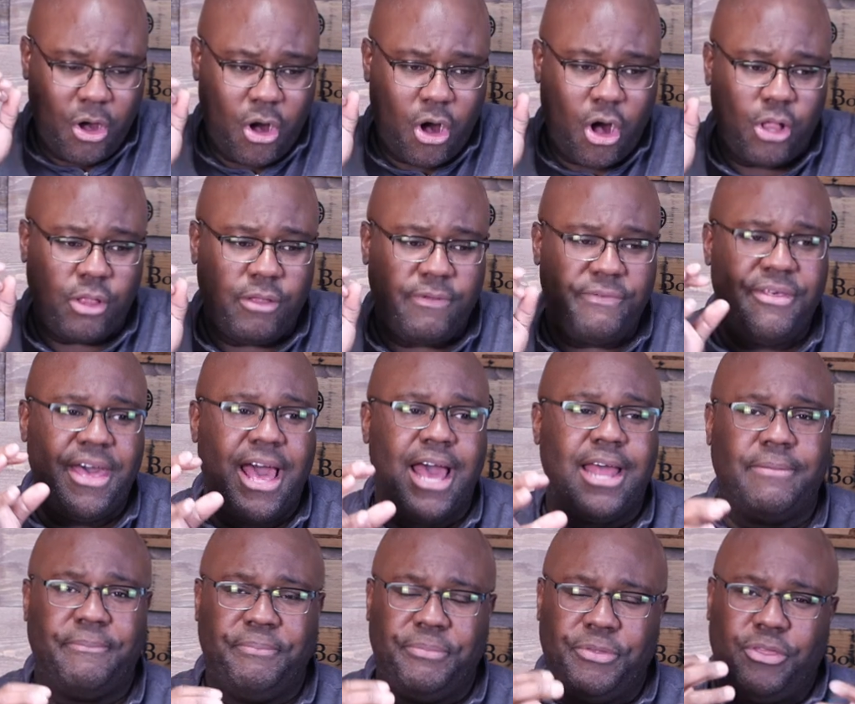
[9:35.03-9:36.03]
All of
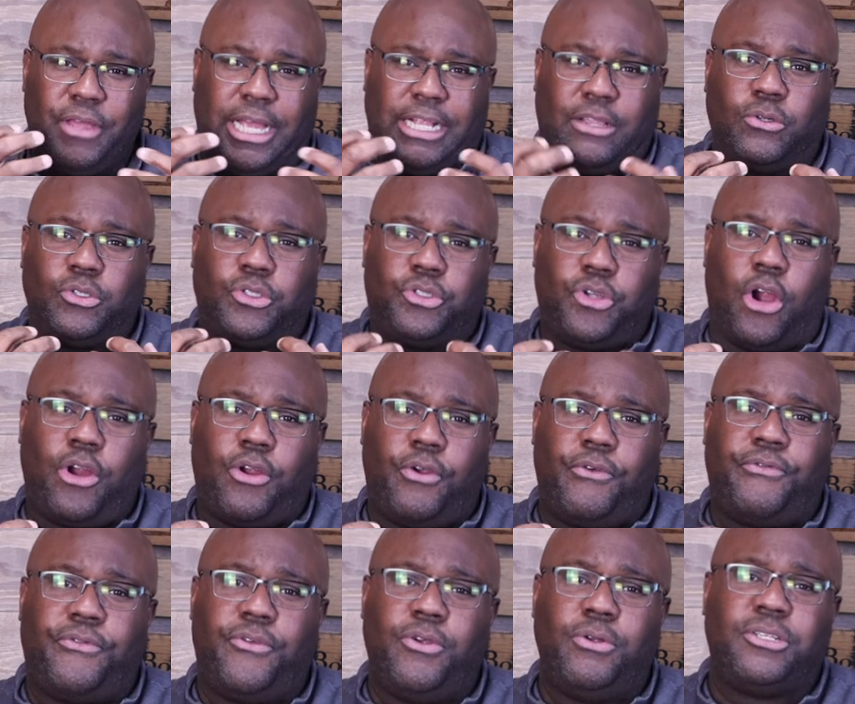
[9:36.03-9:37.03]
that, like those darker
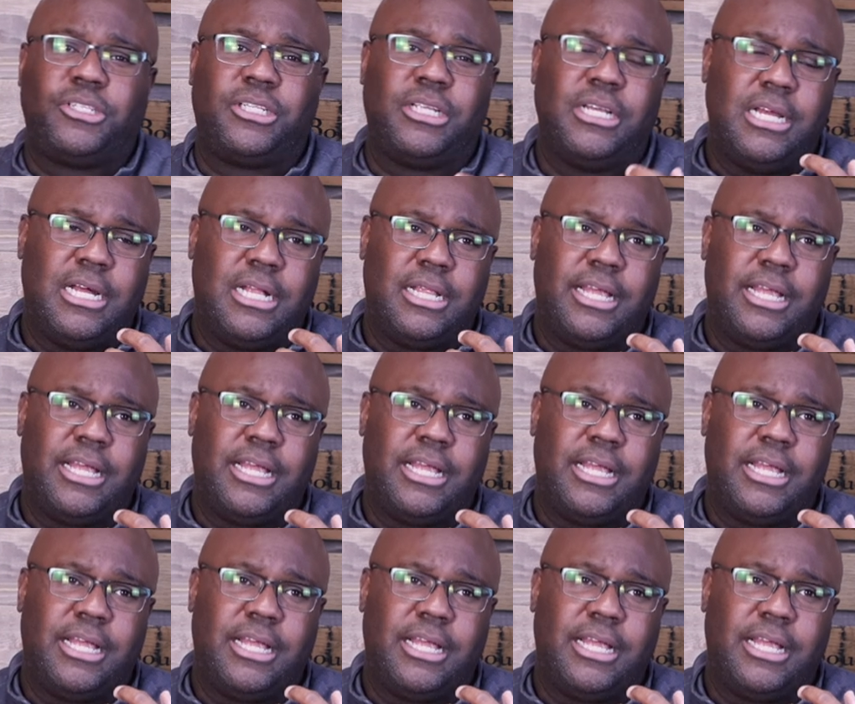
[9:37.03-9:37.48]
fruits,